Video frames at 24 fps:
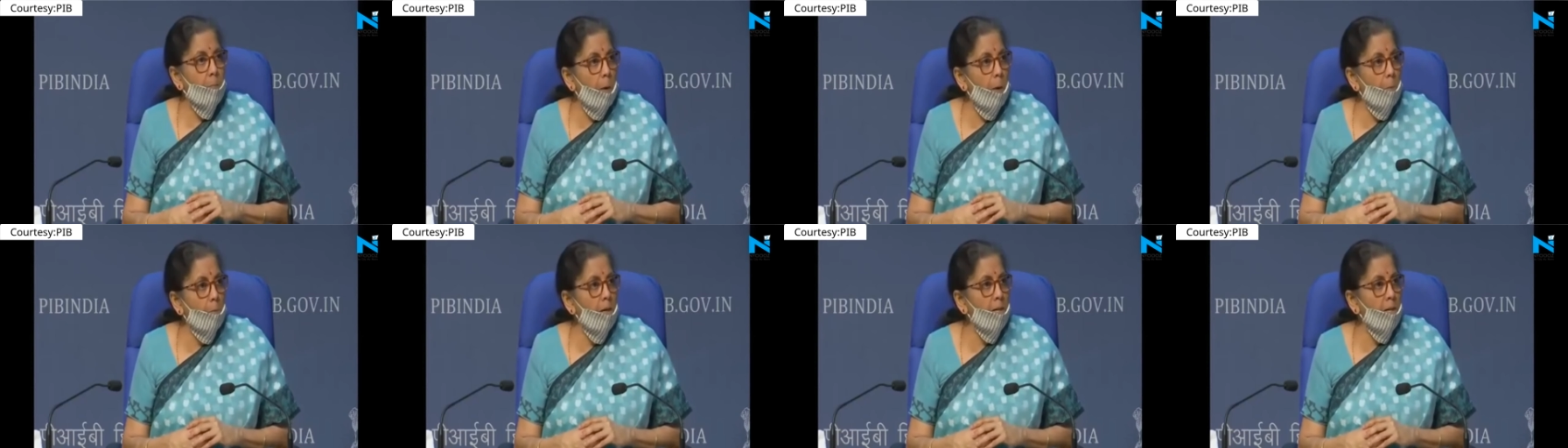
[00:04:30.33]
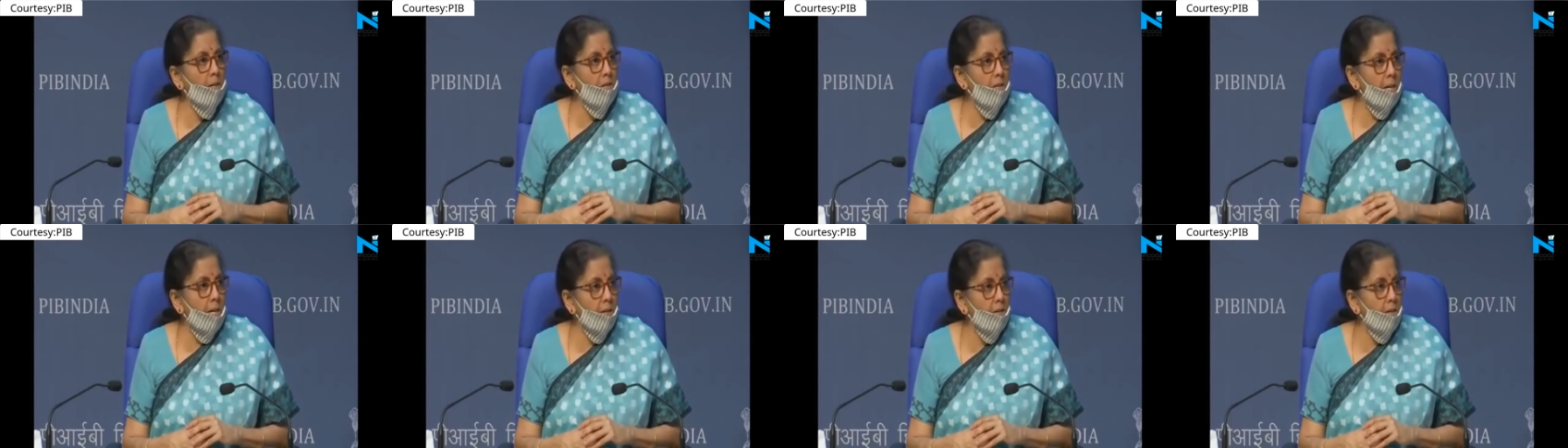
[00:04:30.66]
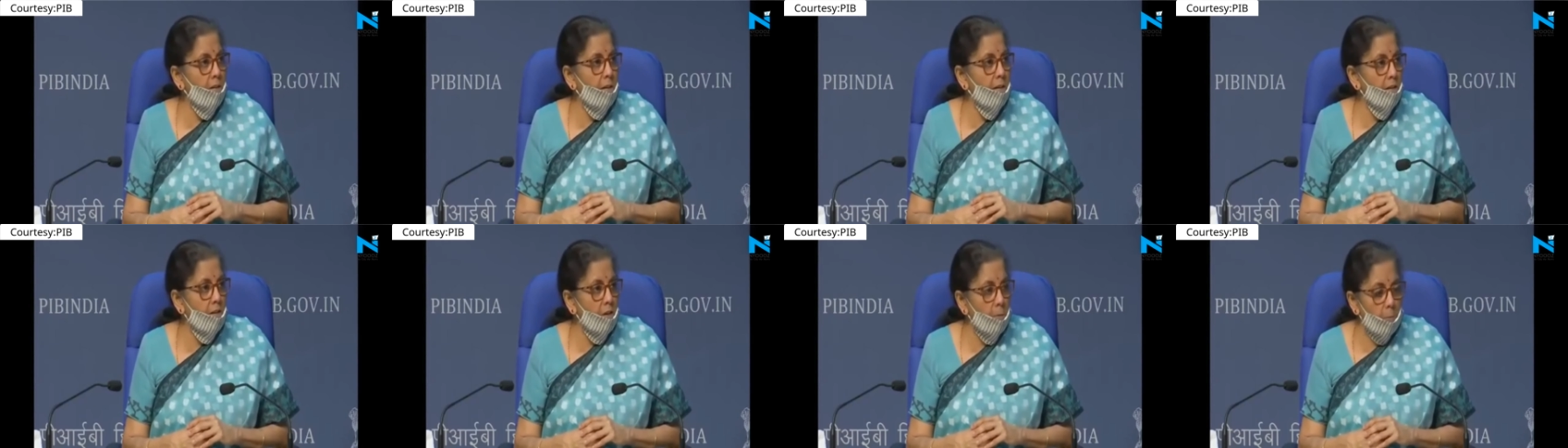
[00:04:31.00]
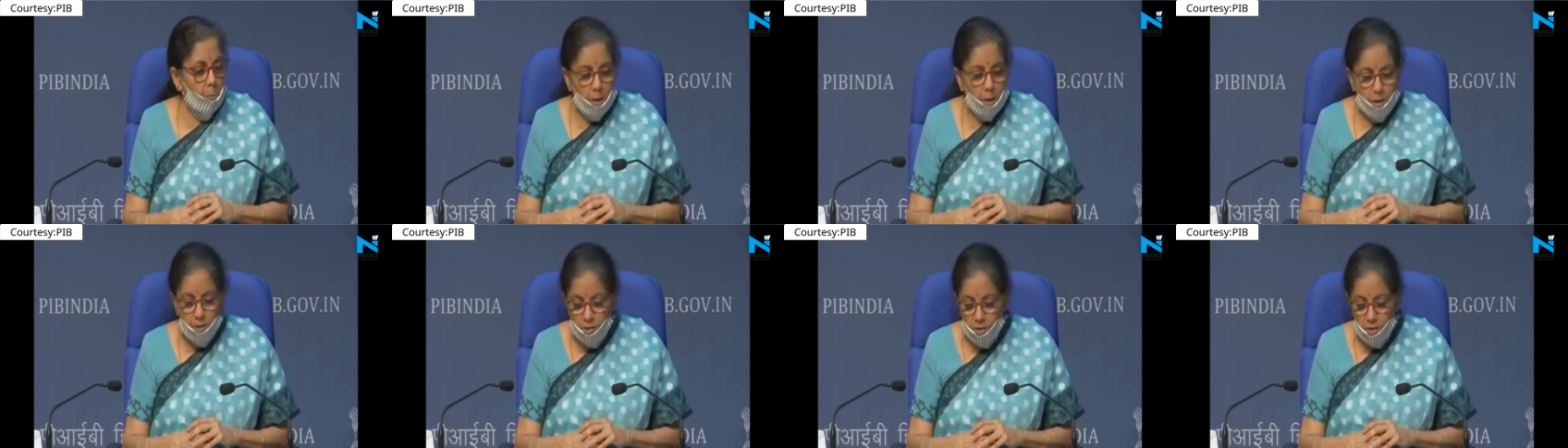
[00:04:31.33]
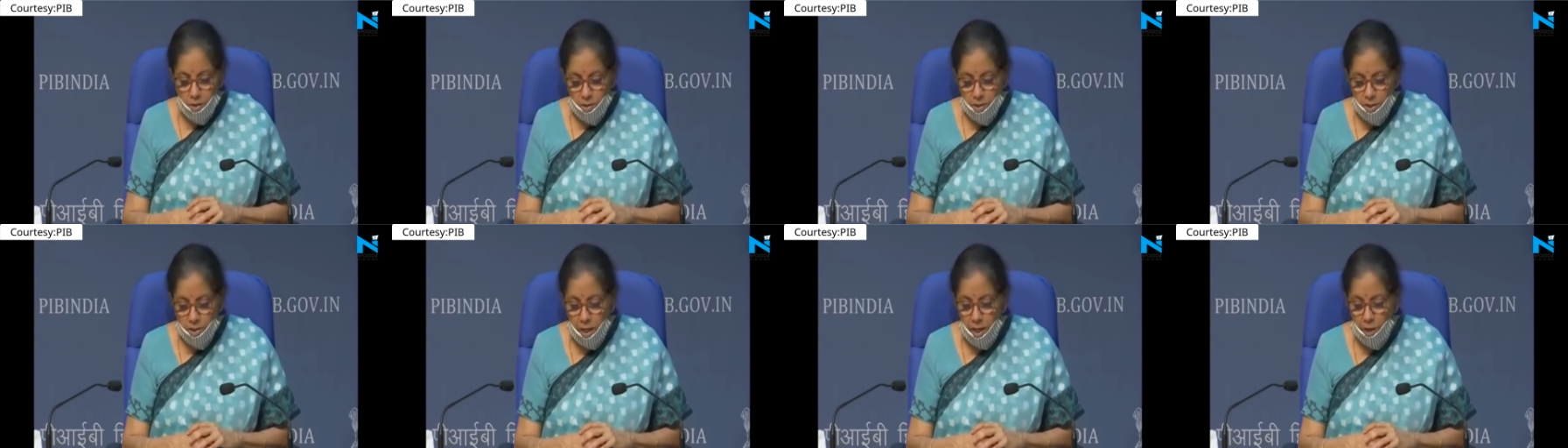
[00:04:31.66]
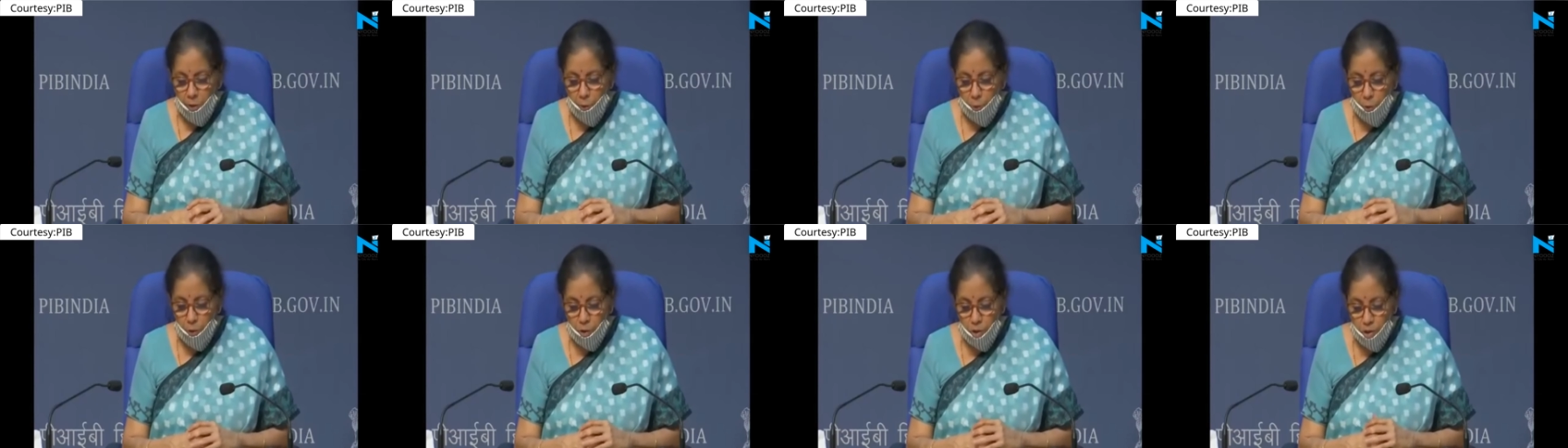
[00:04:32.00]
public sector enterprises
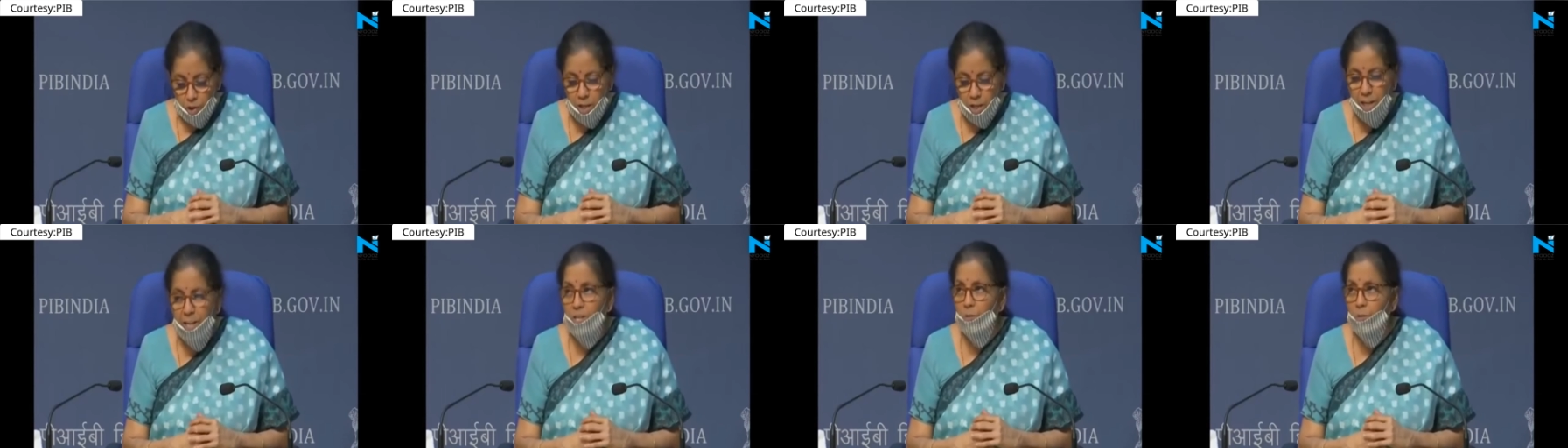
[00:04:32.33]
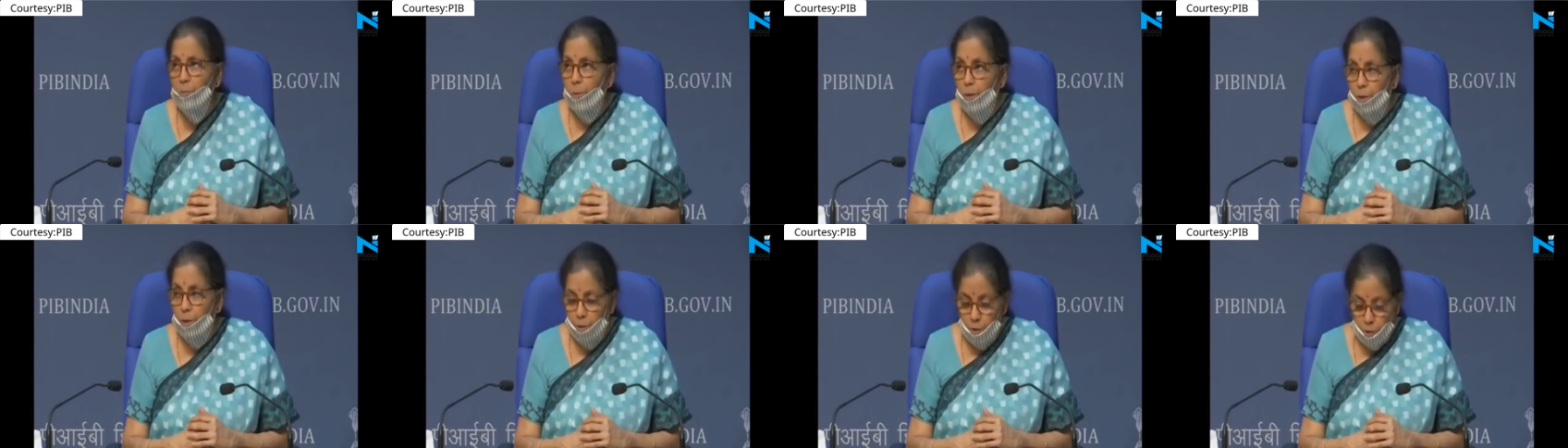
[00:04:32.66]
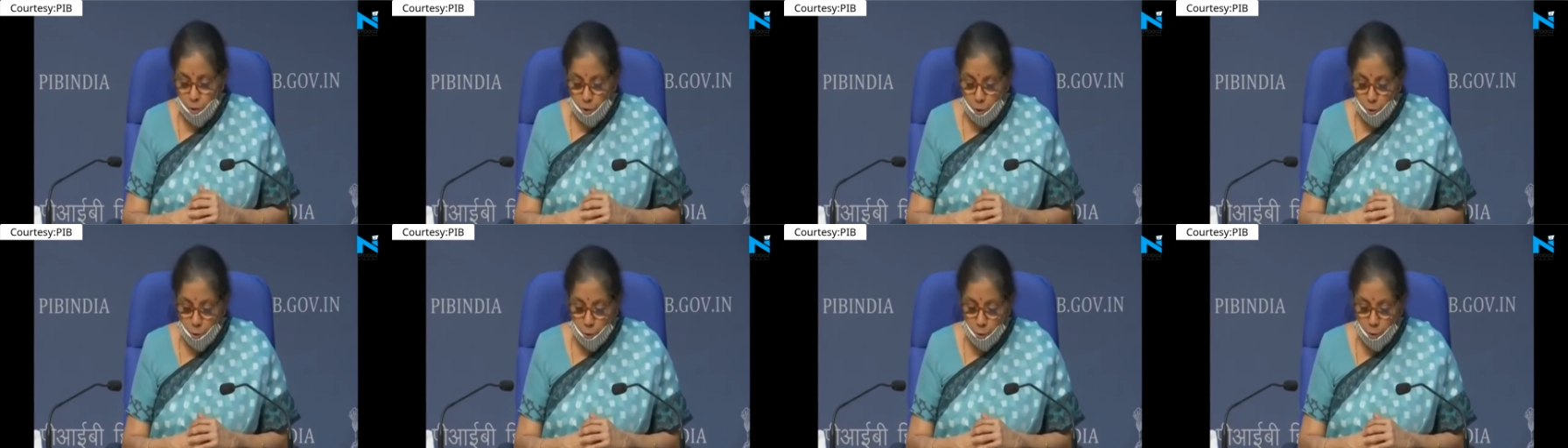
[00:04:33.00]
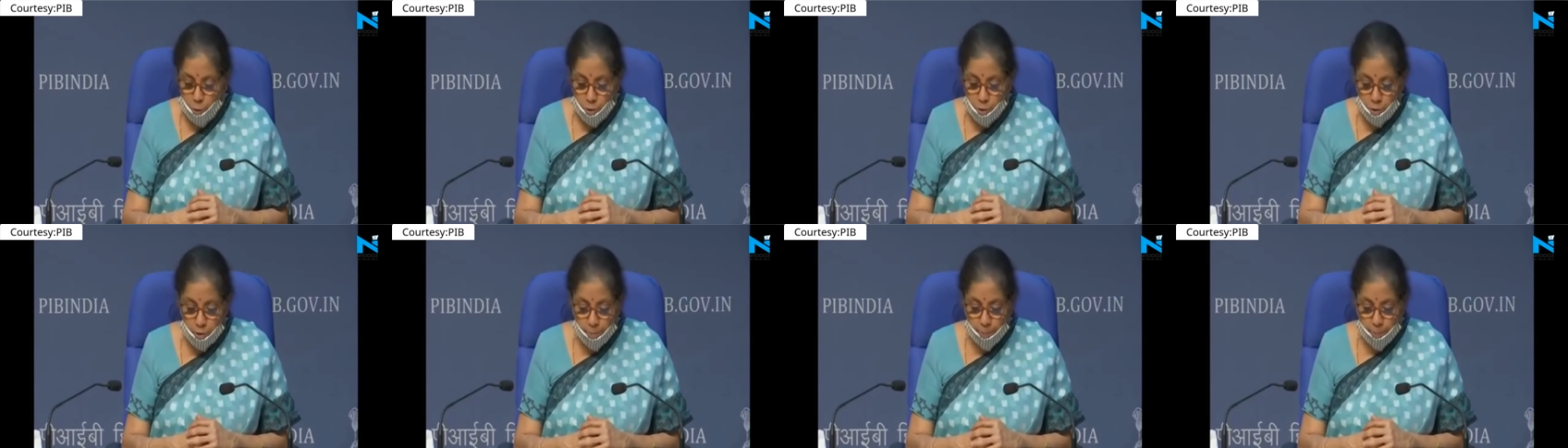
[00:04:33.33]
and for state PSUs,